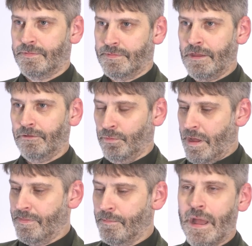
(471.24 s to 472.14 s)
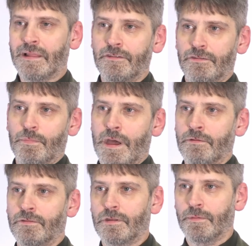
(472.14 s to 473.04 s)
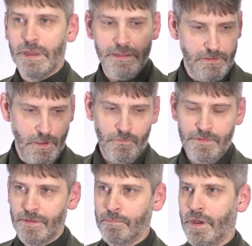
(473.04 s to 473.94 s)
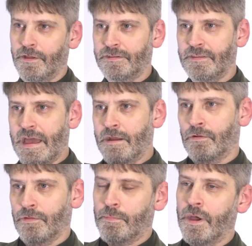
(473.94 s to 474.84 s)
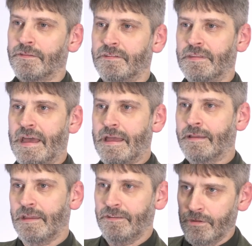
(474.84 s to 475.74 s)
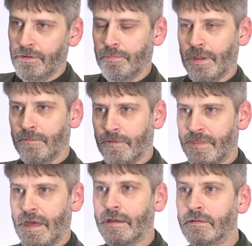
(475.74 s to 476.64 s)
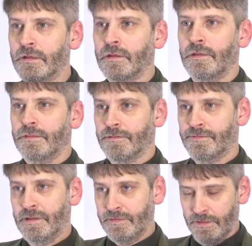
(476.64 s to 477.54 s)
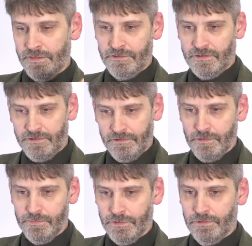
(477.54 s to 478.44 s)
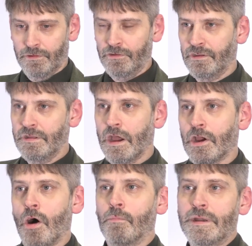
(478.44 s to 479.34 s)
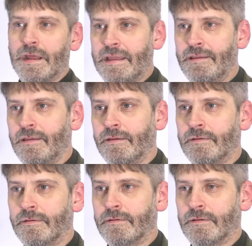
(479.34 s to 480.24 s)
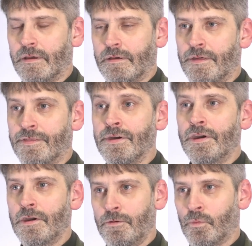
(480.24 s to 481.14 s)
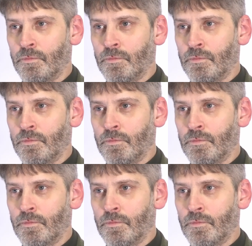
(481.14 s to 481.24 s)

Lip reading: that's where the balance of power is going to be. Not with the party there or the party there. It's going to be with that. The fact that the system doesn't accommodate a third